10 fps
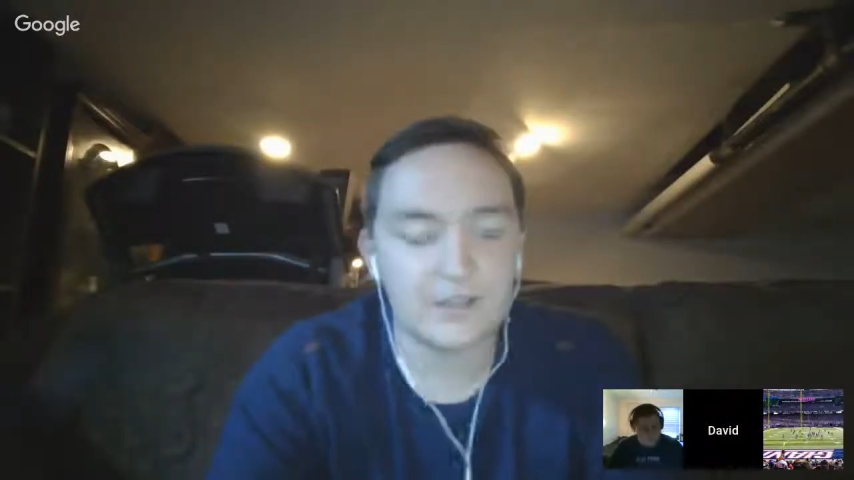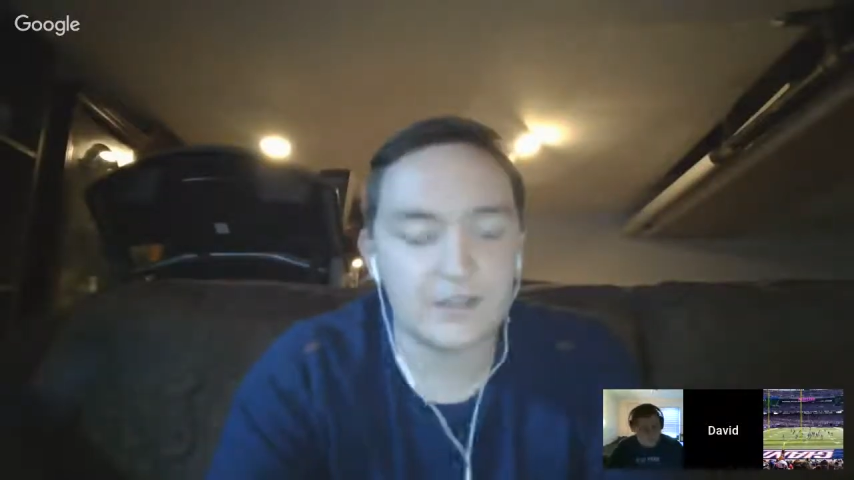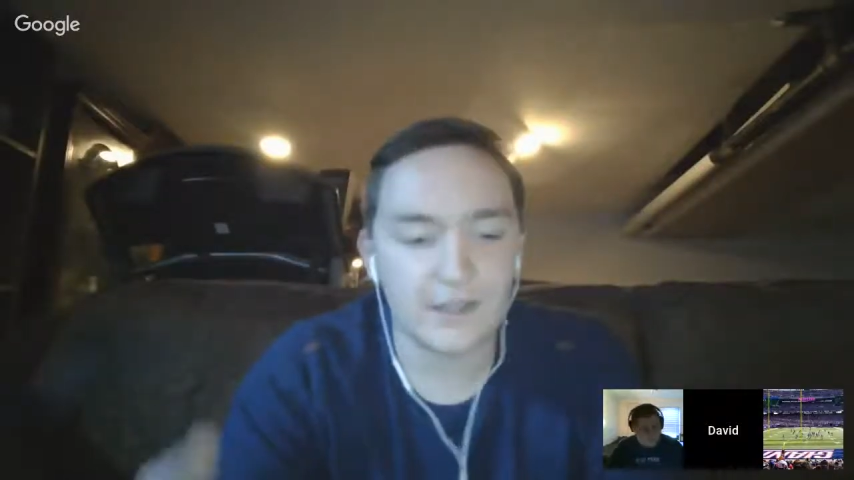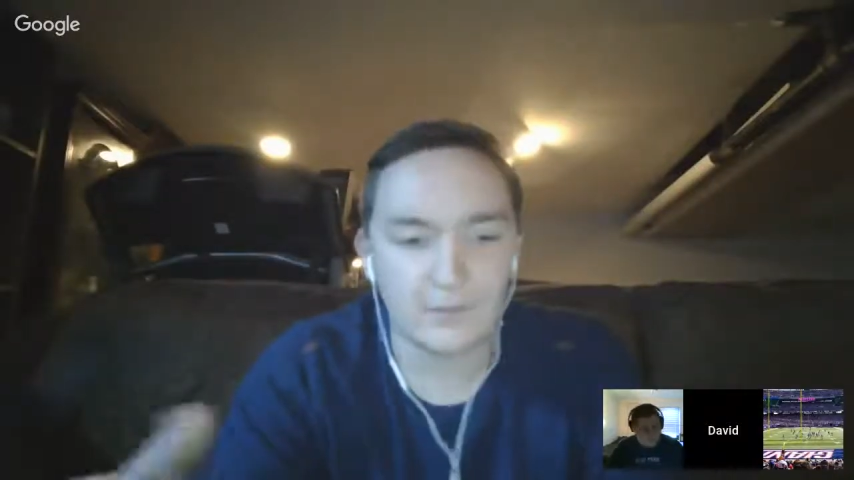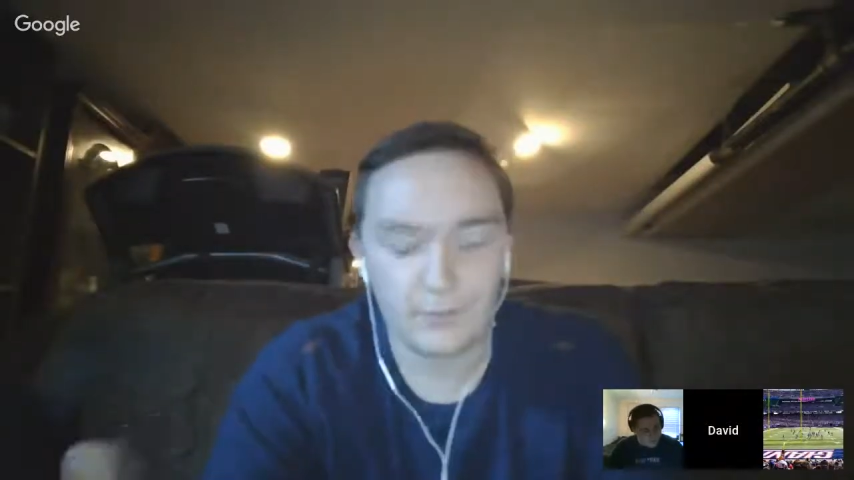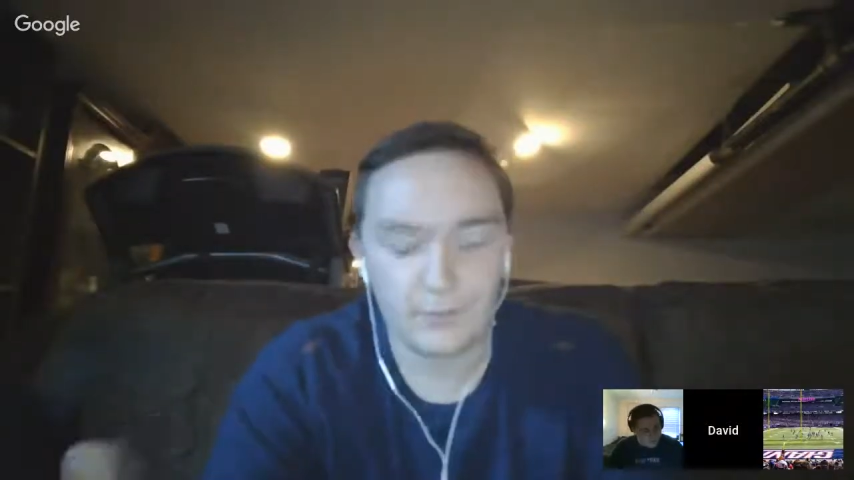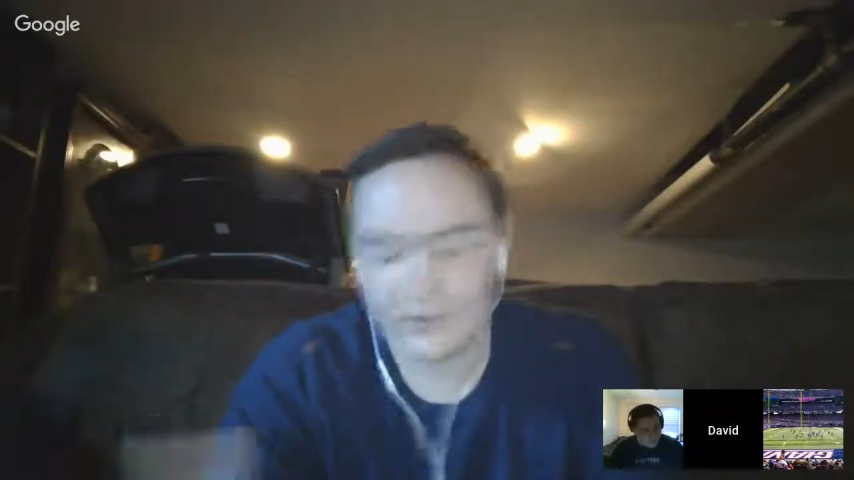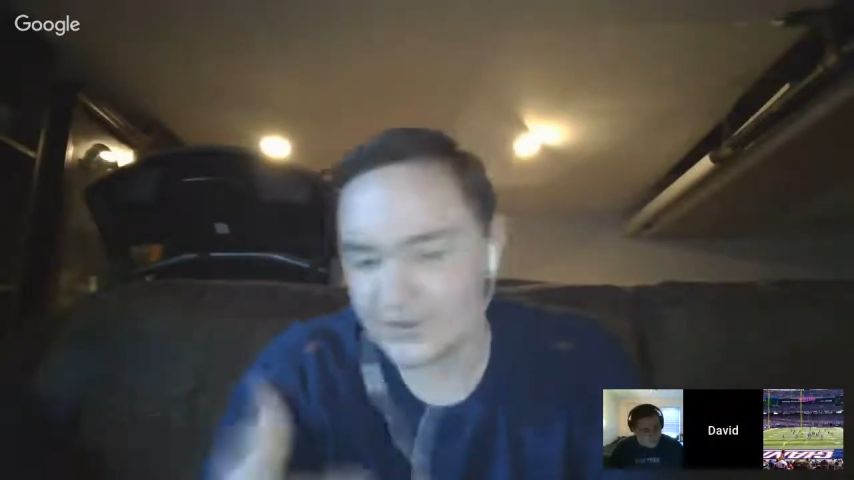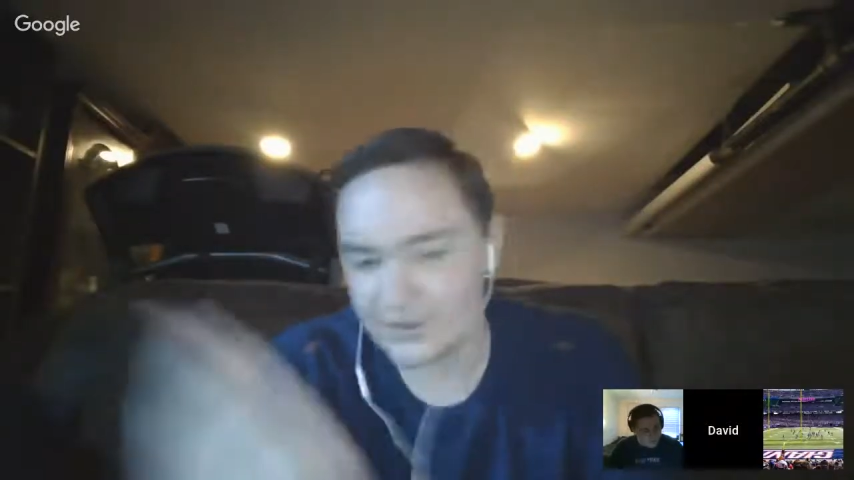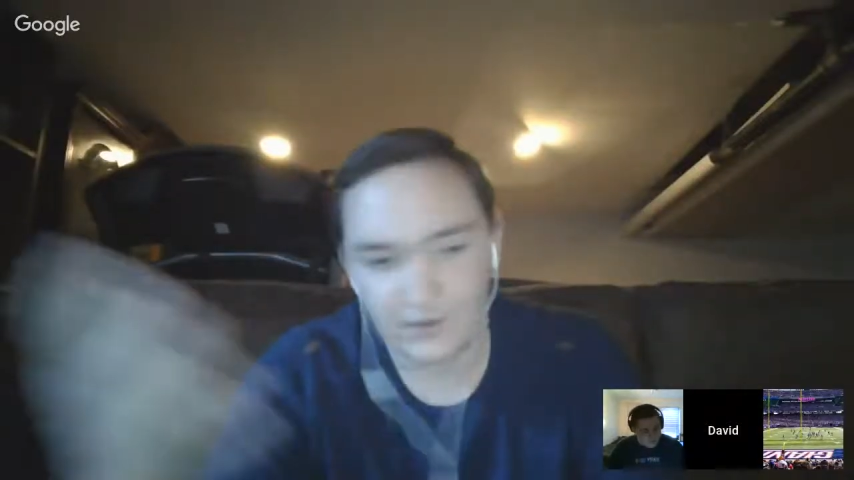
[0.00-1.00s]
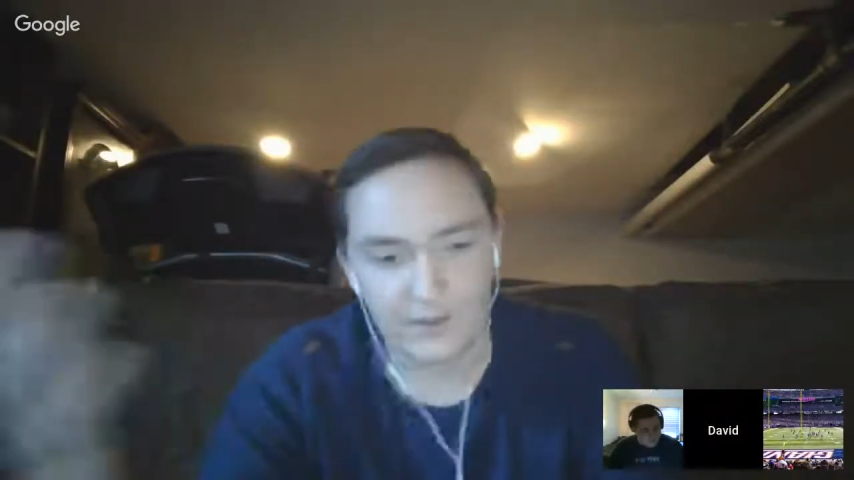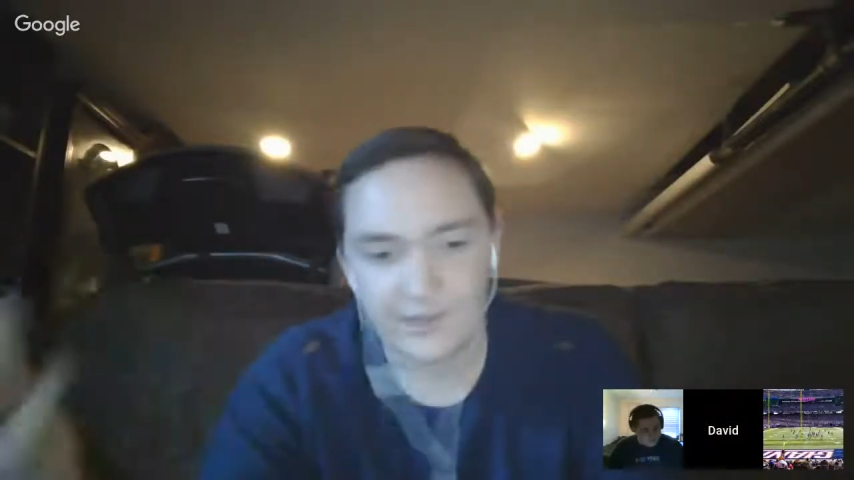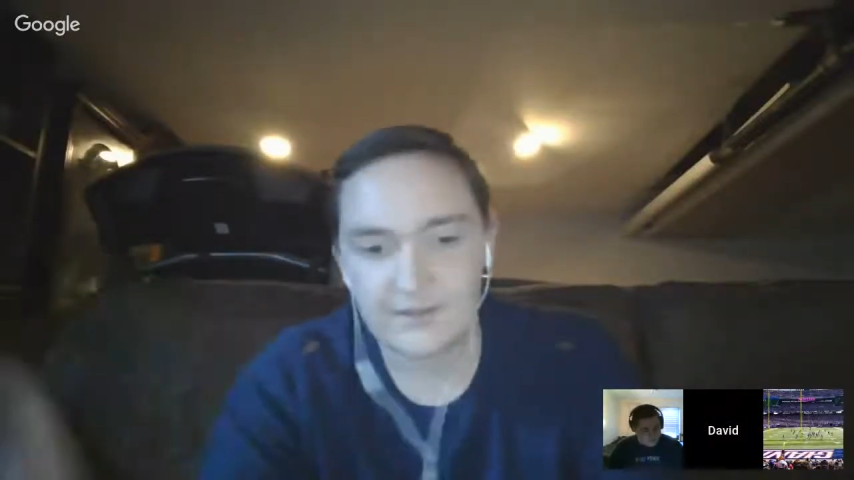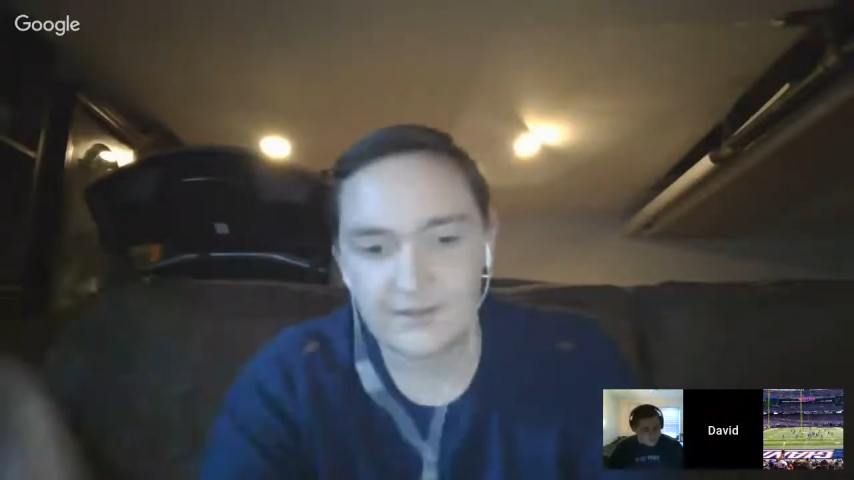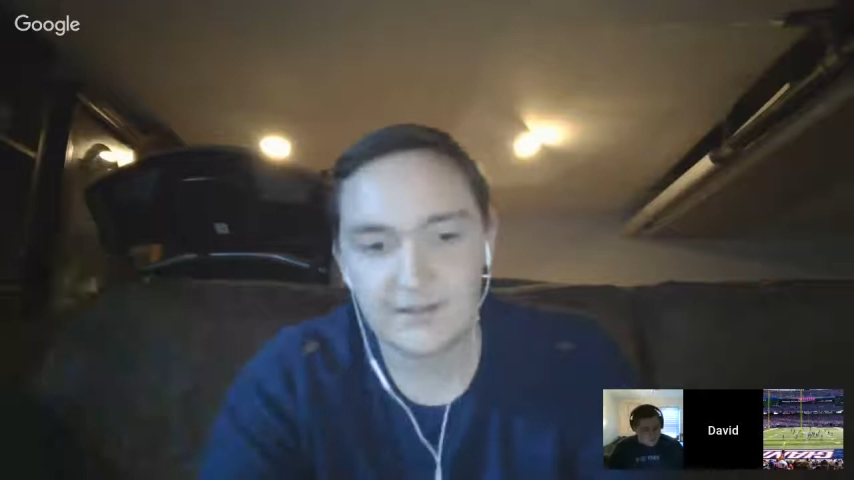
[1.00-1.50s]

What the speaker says: like we've said this already